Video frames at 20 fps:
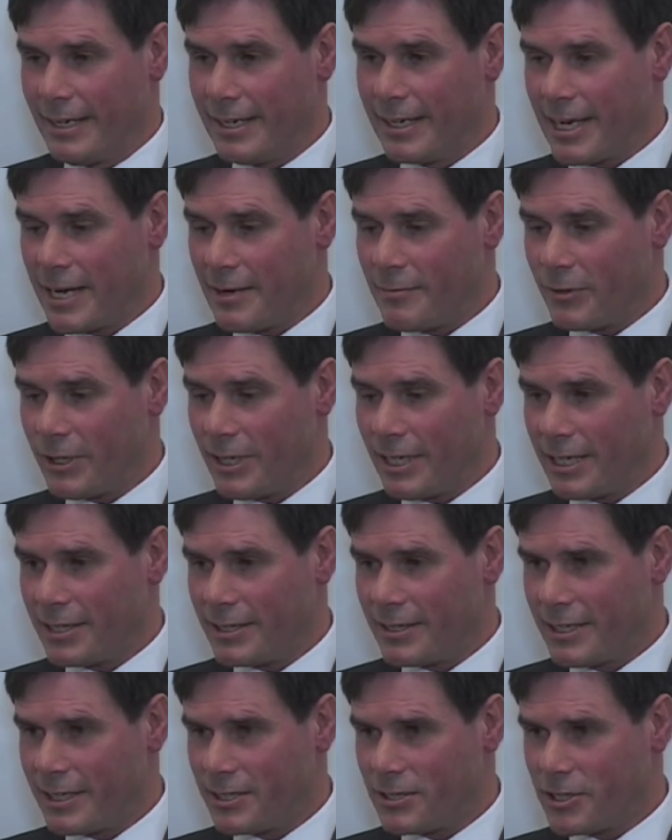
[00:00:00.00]
Yeah,
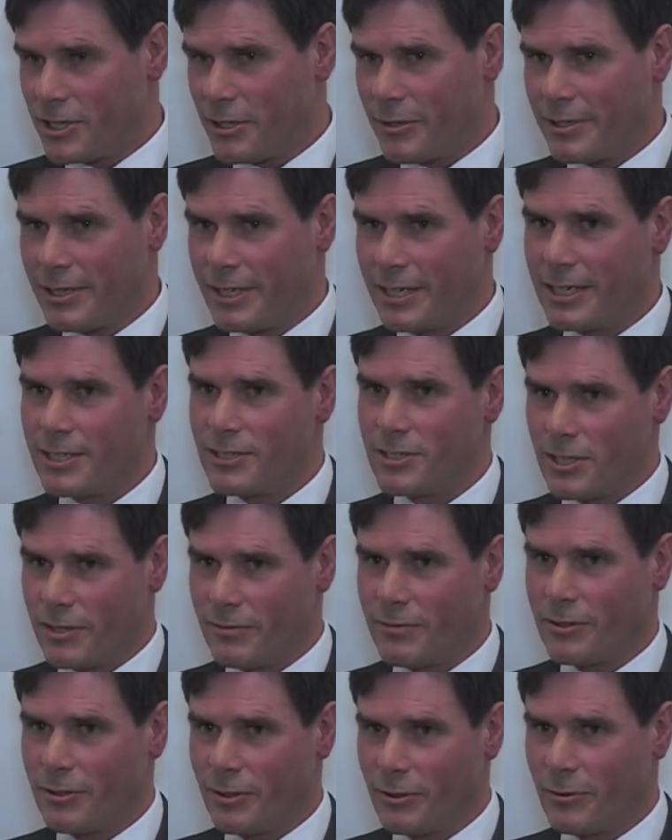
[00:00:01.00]
well, that too, I think, is a
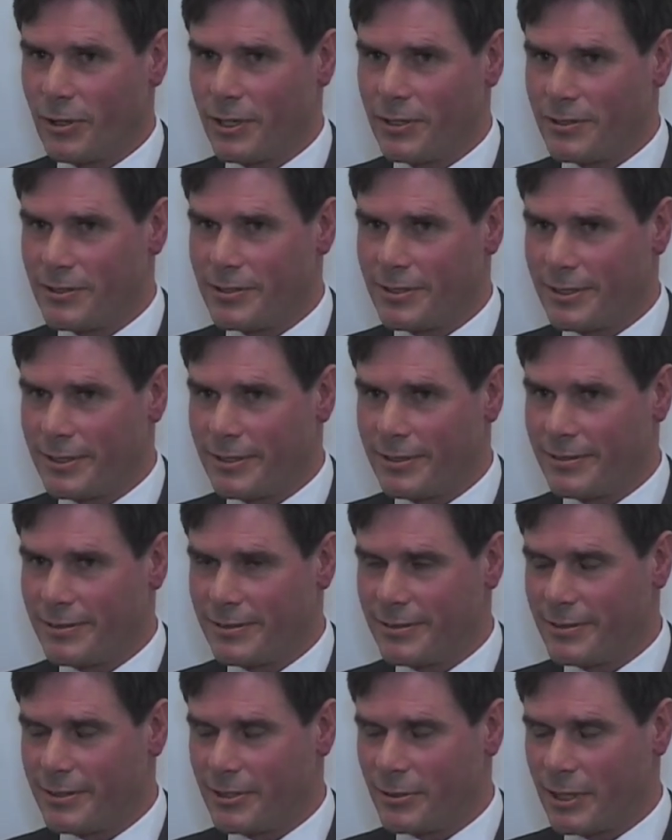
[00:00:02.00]
difficult one to
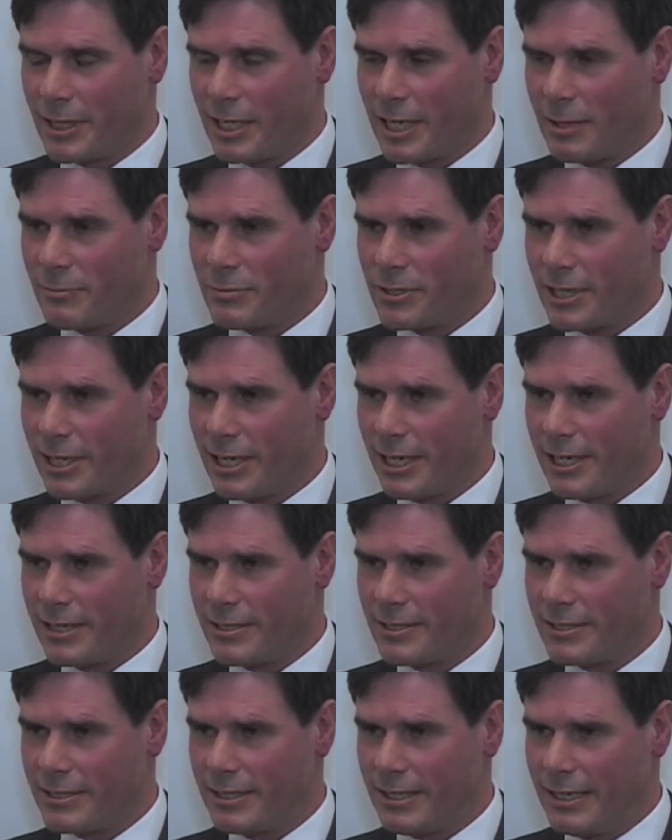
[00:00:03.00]

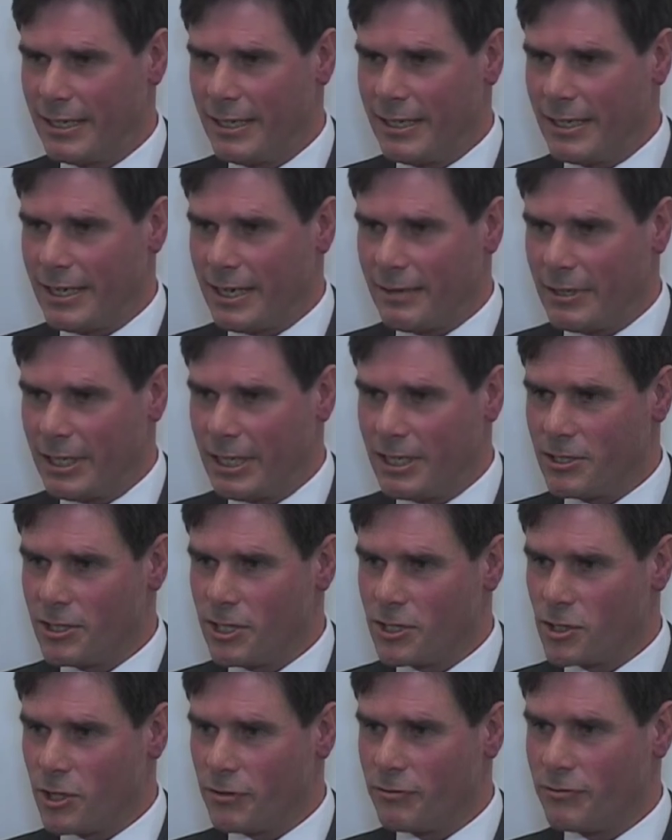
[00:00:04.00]
encapsulate. I mean, it
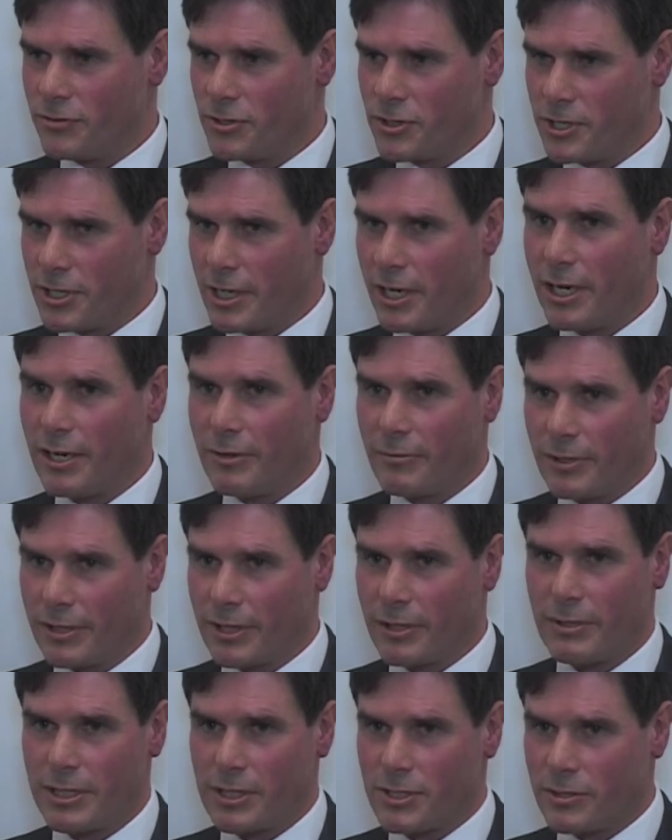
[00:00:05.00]
does often start with the
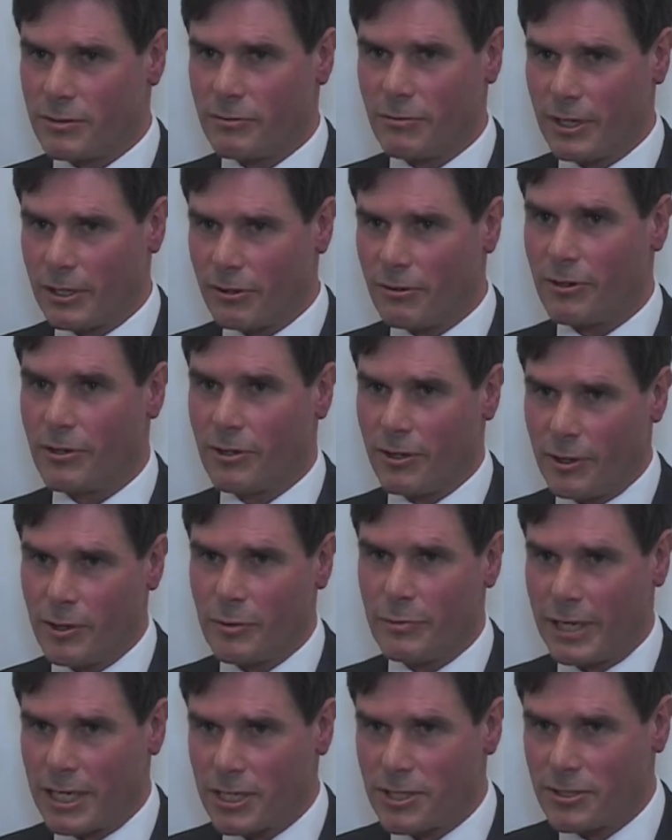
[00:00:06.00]
question of whether or not the
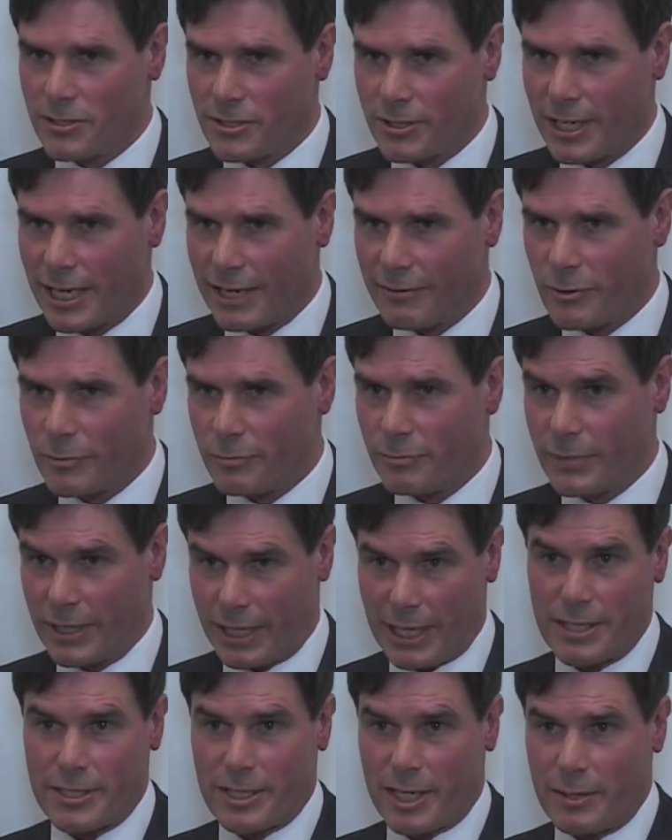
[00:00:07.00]
patient should have a
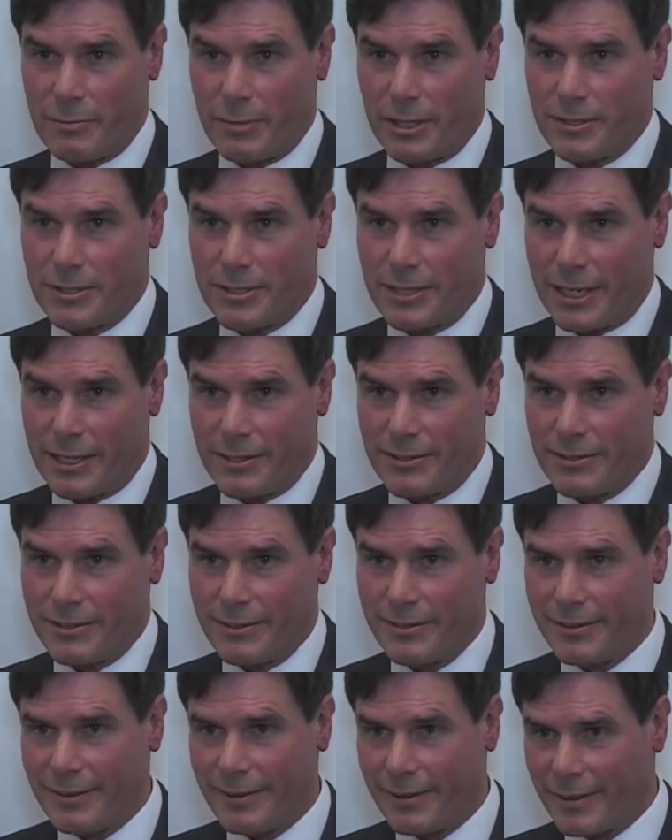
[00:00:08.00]
PSA blood test.
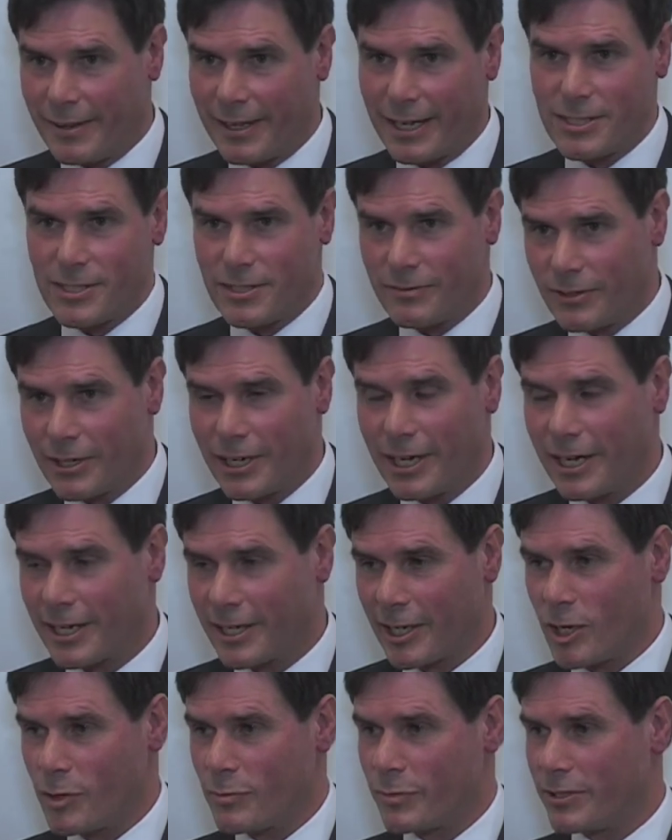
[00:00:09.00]
That, if you
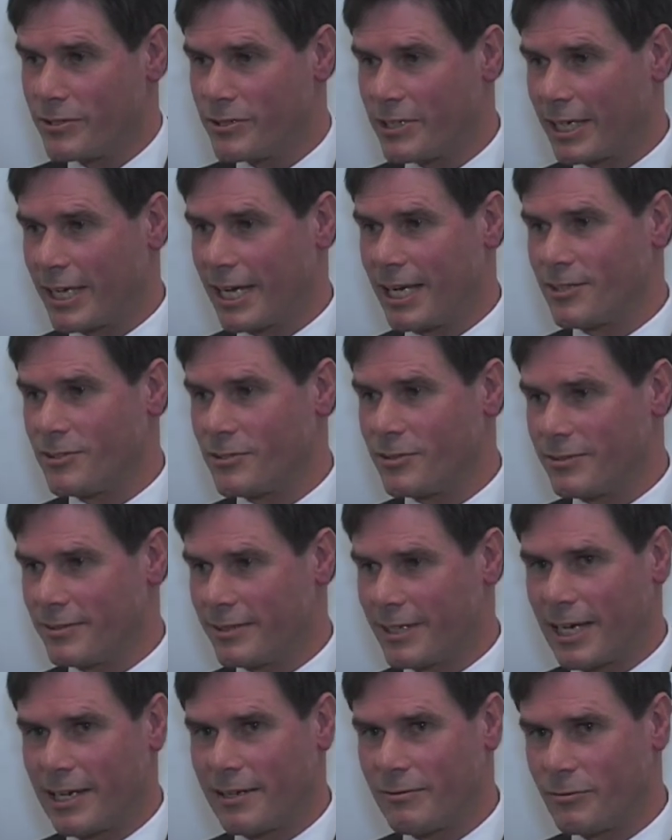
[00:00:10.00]
like, opens the
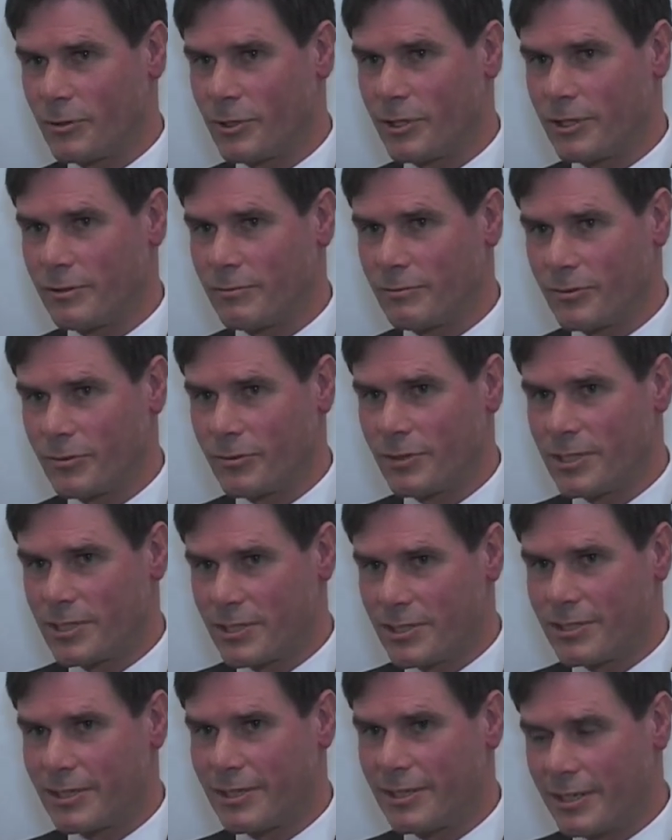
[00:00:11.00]
can of worms,
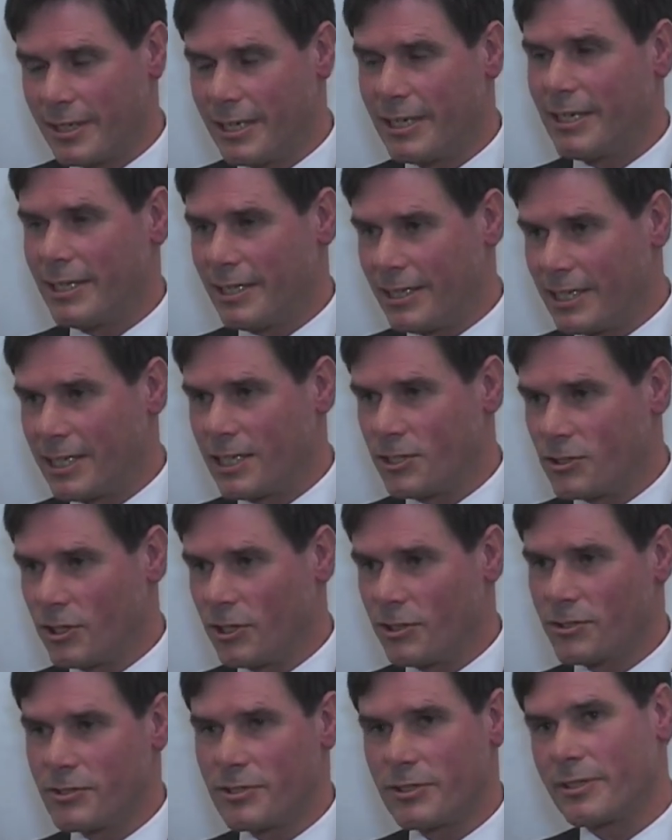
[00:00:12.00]
which leads
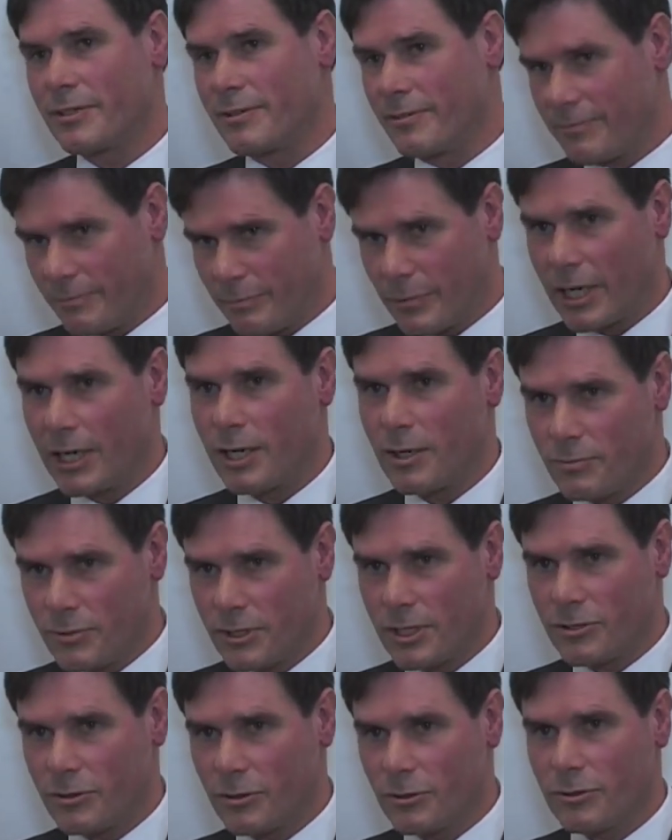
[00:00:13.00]
on to
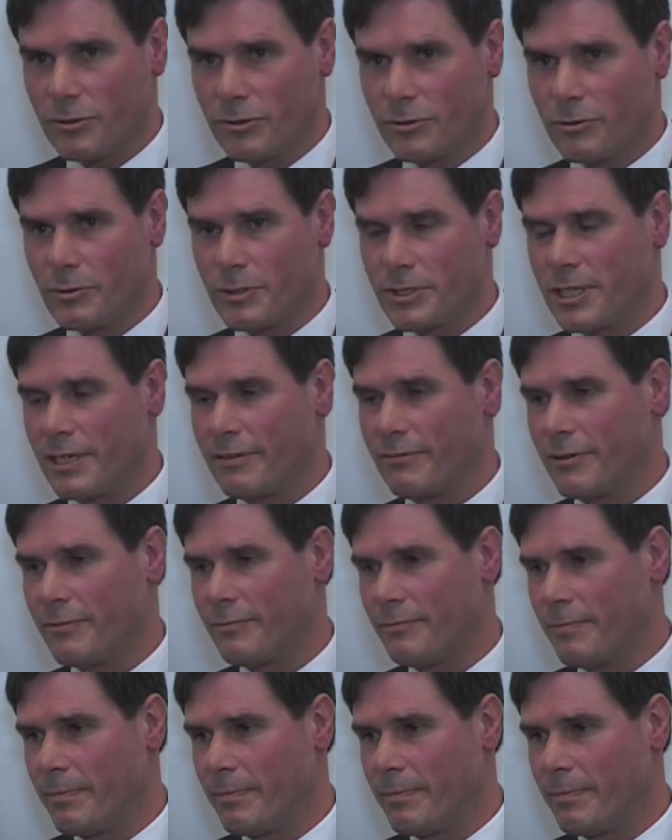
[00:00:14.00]
biopsies or whatever.